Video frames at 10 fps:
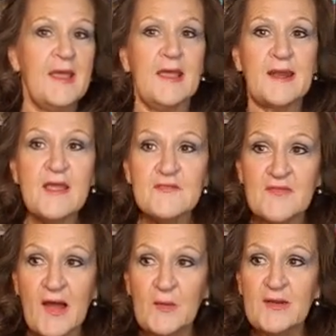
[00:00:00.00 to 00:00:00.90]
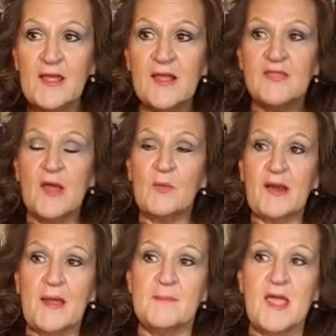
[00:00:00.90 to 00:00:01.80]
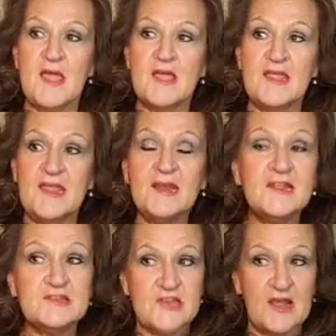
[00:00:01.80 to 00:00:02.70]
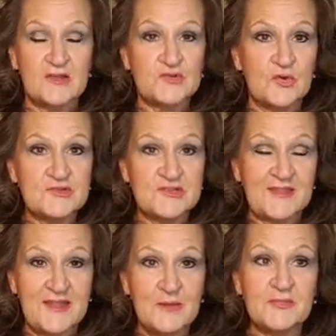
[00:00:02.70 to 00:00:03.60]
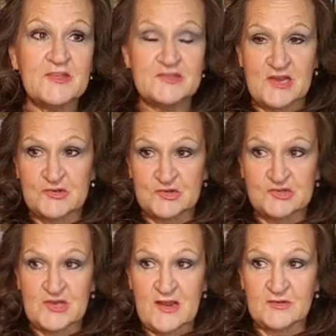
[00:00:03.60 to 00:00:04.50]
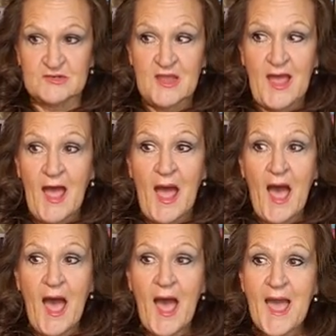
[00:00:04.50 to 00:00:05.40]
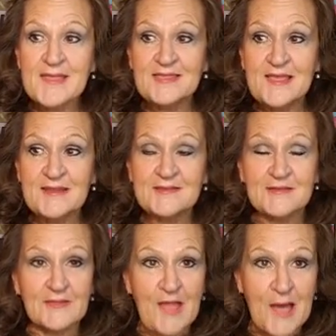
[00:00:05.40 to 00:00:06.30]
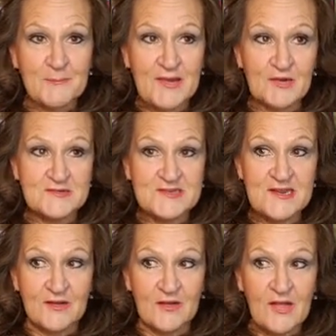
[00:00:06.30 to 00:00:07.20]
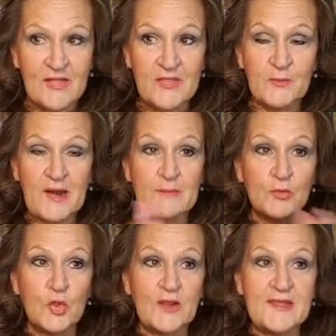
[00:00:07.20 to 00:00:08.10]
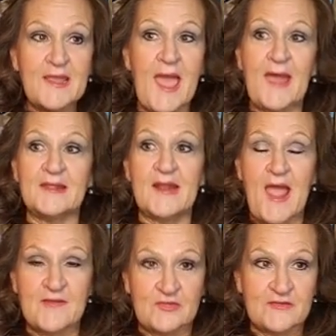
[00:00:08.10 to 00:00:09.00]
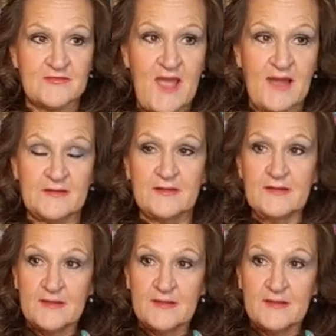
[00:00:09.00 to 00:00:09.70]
And I have found that when I'm in a challenge or just hit with a changer challenge, I think it's a lot bigger deal than when I'm looking at it after the fact.